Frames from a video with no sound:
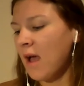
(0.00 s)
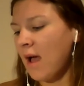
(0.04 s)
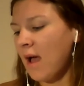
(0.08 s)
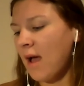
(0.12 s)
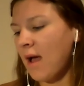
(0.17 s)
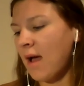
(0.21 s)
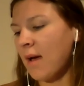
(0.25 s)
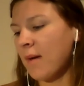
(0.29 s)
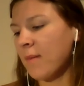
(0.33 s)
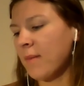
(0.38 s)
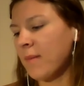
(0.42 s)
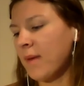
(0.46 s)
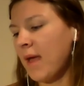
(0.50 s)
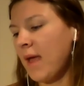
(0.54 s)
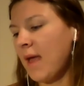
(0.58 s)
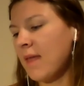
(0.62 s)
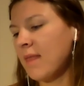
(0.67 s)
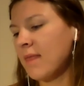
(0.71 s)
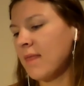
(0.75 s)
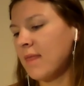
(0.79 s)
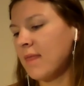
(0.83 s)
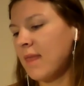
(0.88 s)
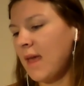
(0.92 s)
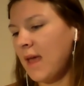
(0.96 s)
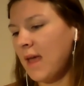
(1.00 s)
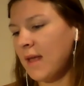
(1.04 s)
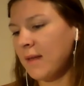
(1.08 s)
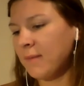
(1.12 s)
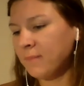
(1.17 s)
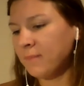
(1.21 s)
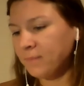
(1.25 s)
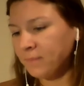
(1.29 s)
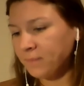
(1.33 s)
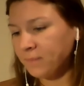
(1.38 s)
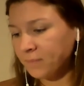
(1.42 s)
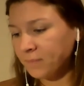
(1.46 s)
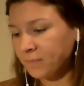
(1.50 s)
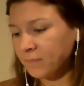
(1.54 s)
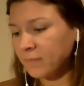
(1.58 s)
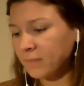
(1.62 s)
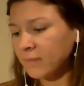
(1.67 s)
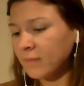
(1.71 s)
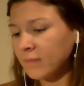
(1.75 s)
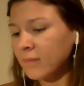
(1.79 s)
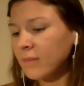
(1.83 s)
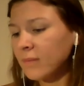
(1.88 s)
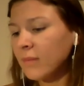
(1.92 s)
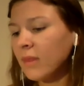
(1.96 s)
And then,
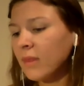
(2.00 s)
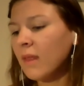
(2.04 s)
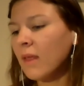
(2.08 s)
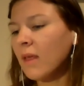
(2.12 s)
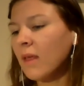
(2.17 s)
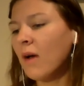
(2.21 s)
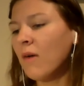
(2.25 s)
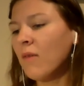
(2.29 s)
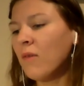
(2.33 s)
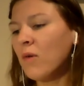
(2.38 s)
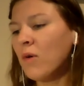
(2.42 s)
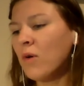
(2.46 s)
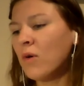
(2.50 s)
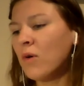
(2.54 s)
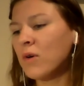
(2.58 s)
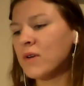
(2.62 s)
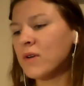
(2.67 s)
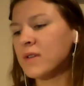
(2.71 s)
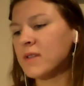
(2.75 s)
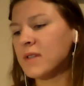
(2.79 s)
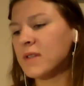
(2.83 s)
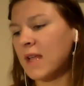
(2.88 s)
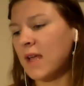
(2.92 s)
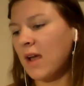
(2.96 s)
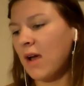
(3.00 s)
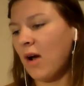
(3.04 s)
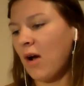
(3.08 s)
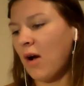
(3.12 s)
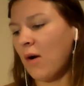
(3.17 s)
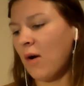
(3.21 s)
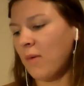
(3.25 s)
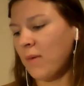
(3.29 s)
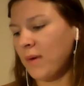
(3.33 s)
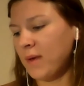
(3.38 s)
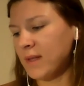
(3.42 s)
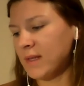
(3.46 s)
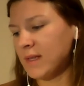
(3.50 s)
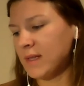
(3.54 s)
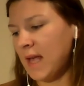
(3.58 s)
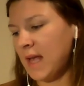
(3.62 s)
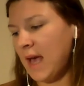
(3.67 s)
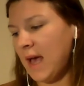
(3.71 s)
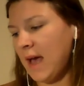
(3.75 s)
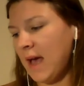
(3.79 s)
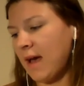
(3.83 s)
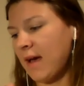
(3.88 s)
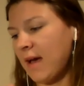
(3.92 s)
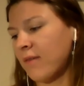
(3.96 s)
of course, they always
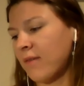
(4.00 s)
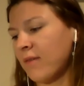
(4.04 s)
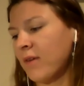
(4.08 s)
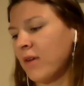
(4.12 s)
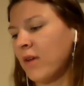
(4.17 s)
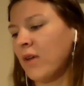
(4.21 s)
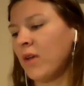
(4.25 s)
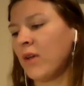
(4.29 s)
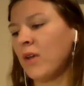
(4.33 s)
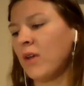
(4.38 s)
have